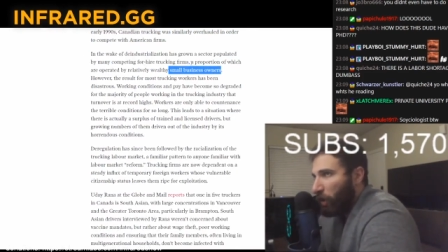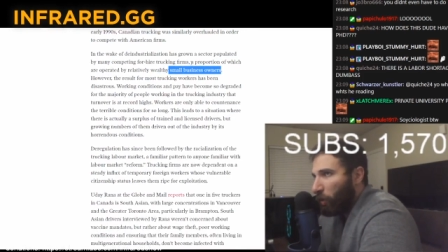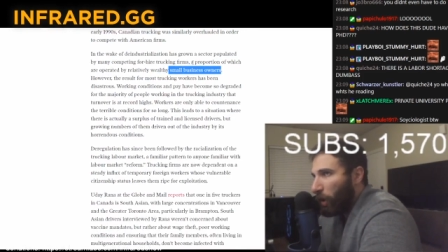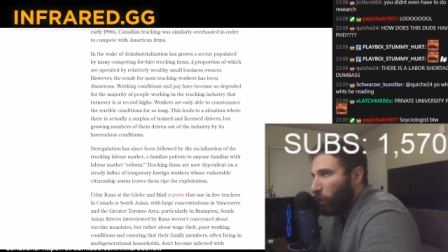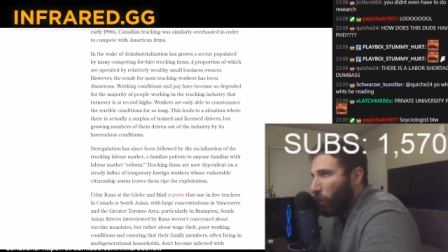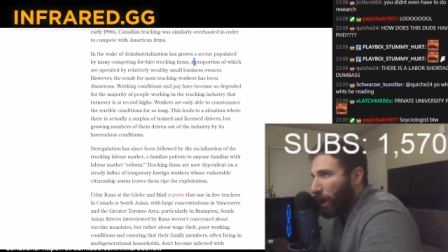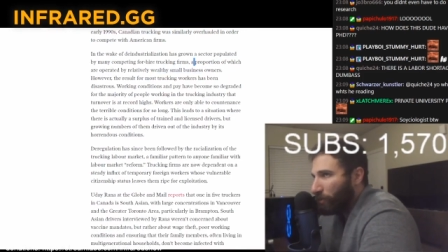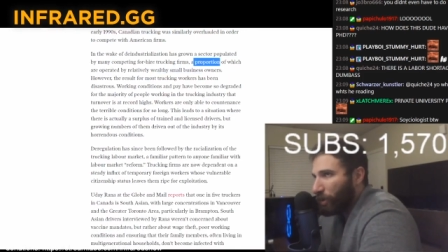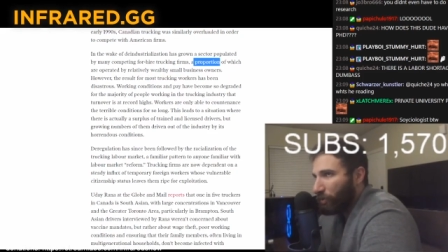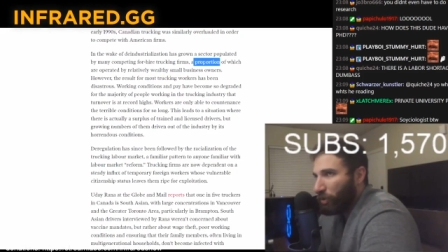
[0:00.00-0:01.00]
Well,
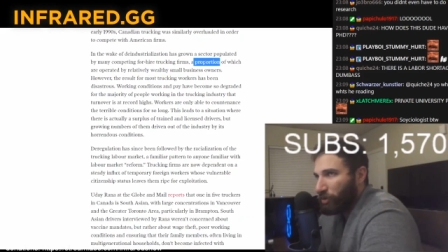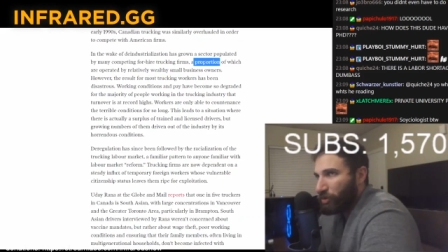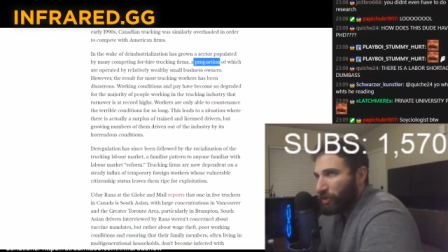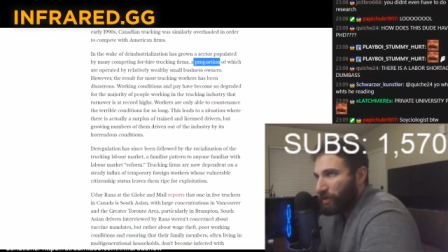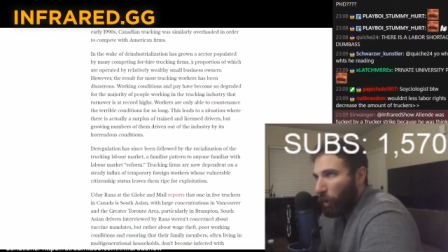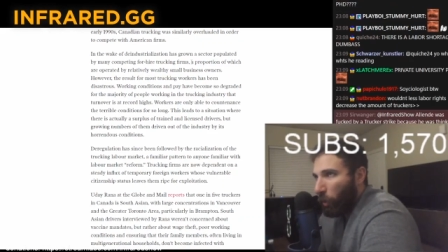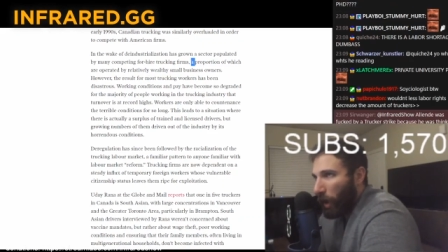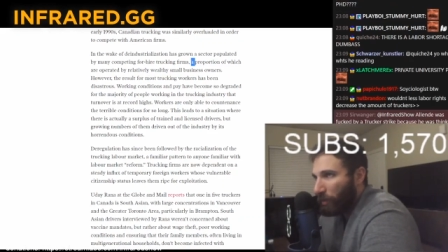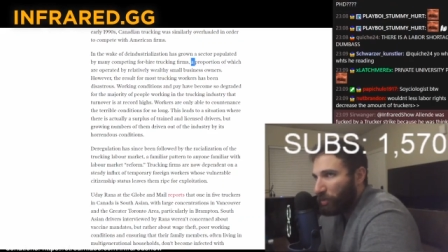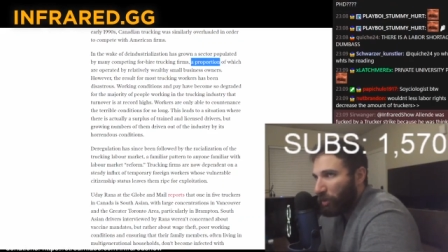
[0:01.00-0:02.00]
what proportion?
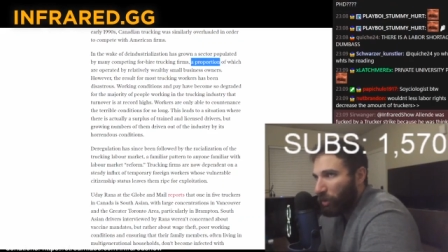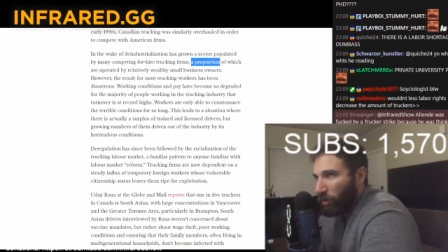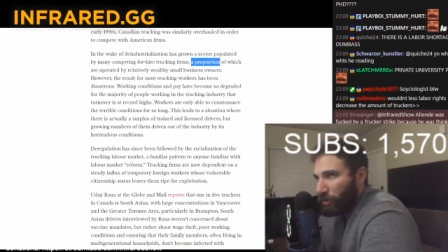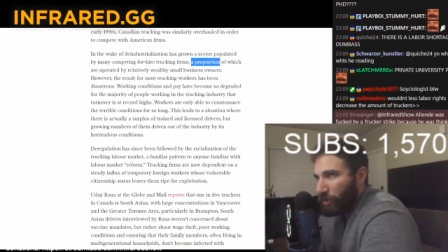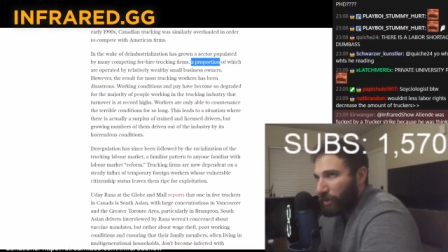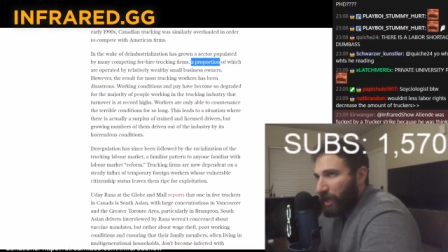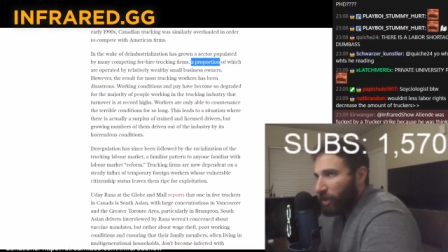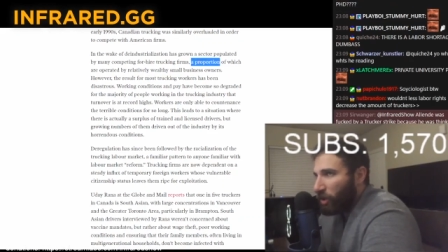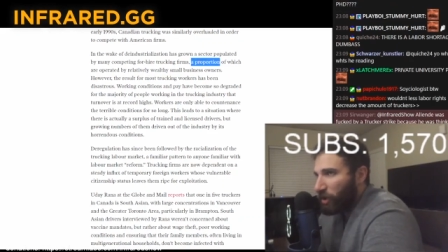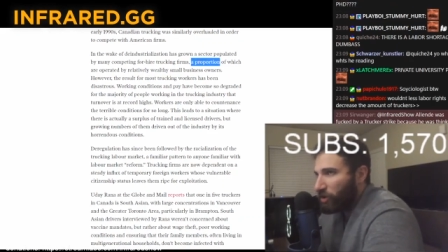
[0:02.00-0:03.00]
What proportion?
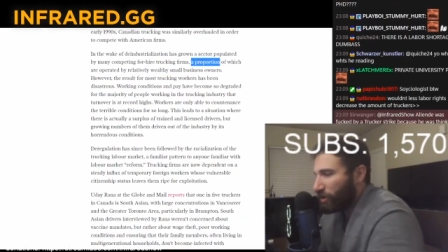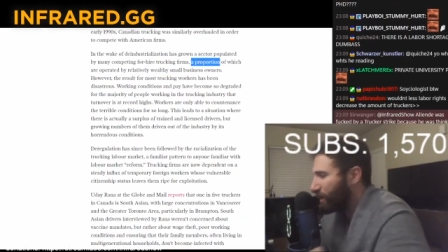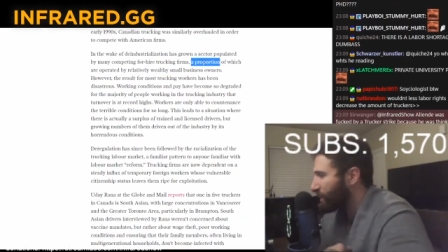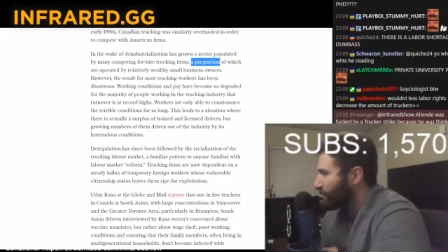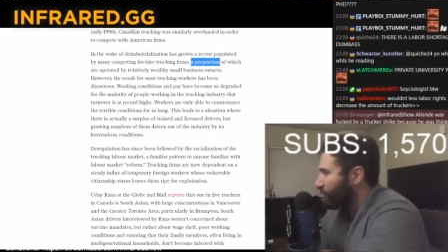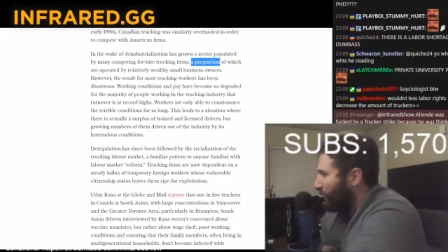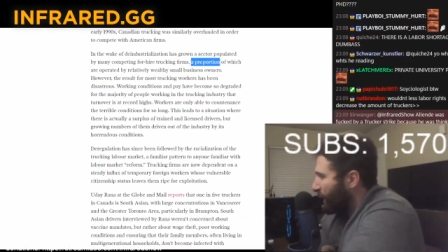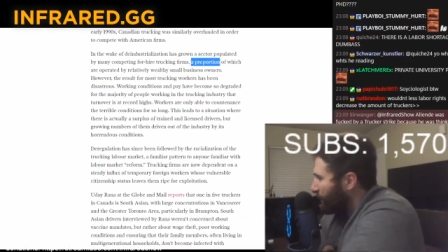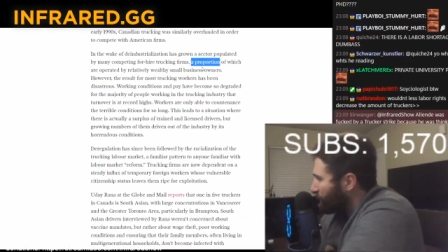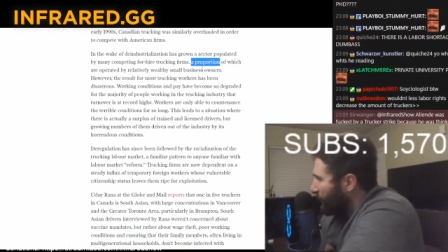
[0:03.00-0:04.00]
You know, you see this
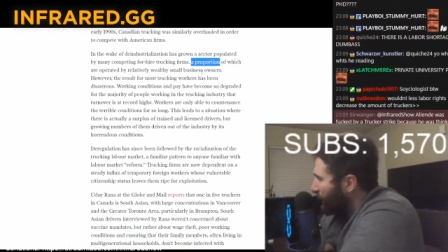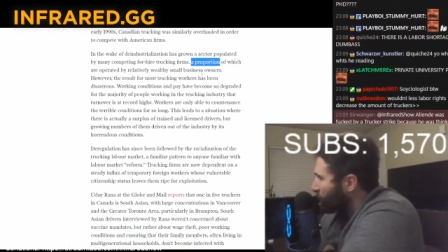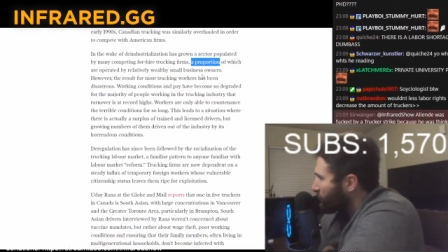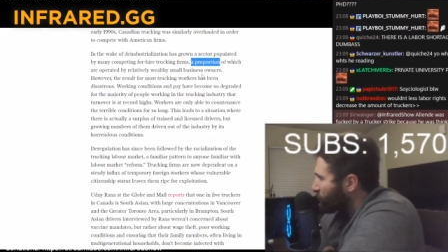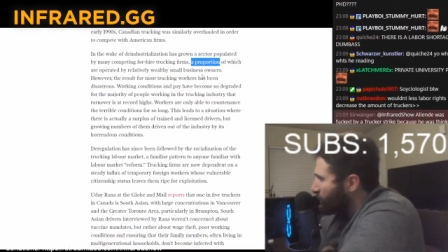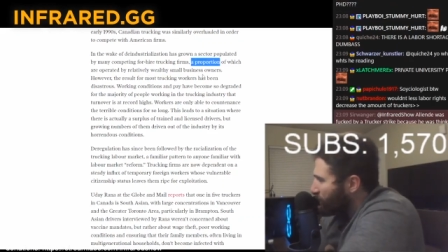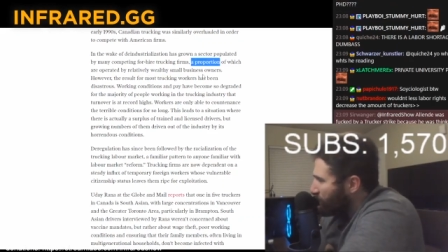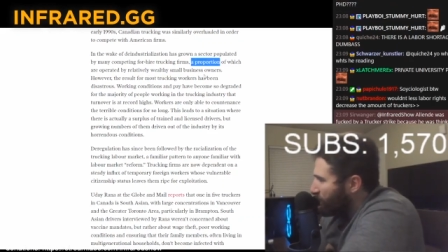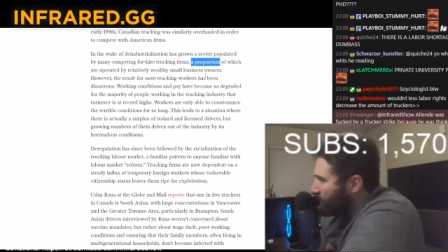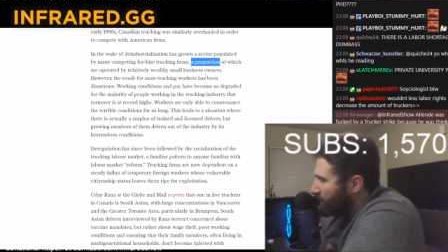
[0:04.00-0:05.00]
vague language. He does,
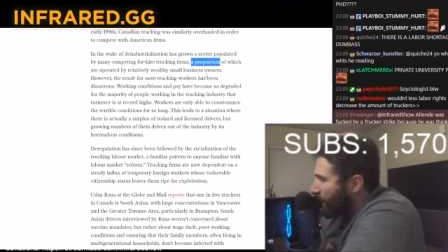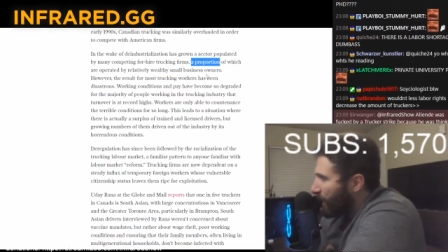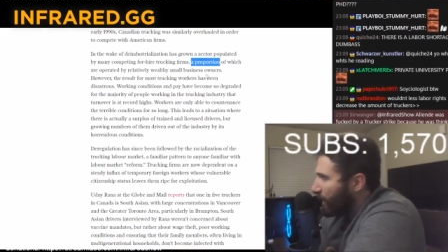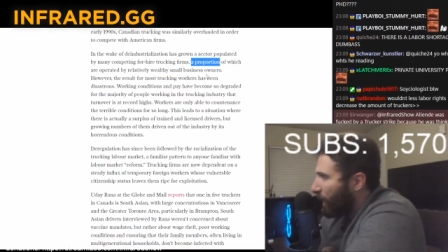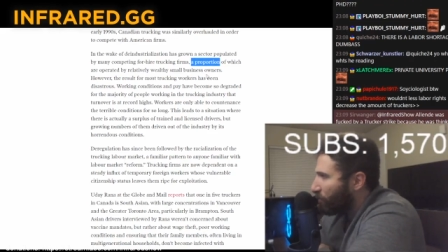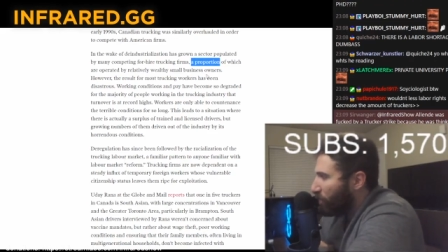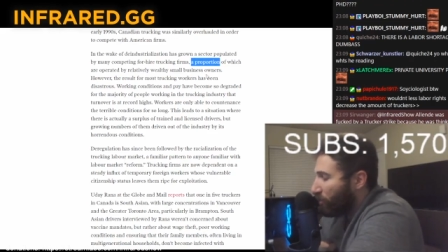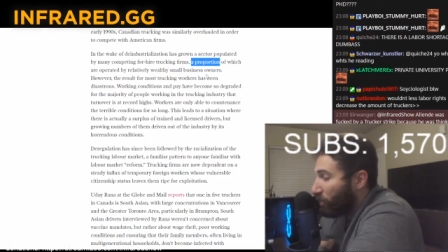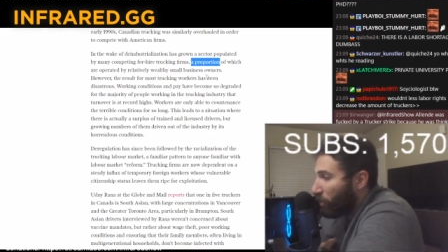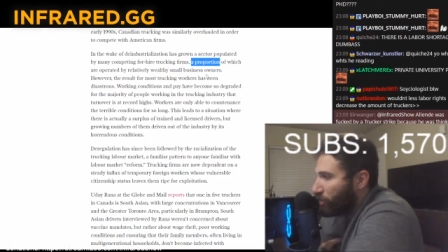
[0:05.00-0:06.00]
he's saying a
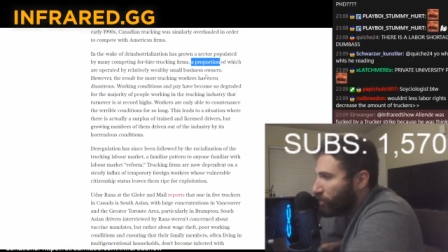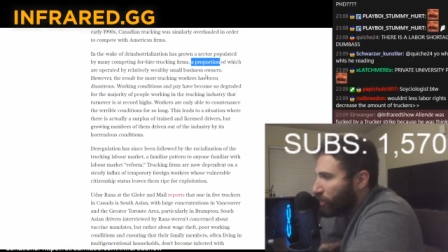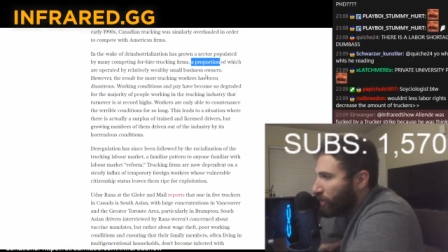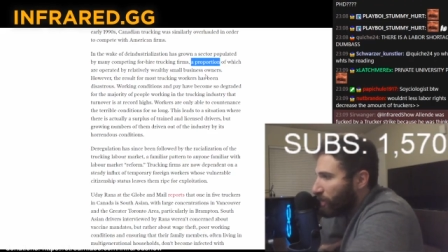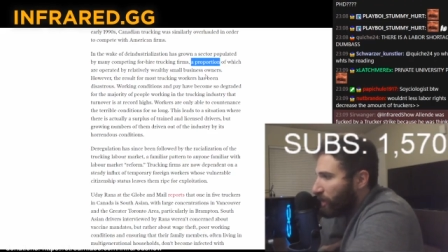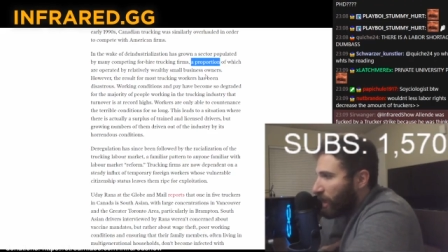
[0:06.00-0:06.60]
proportion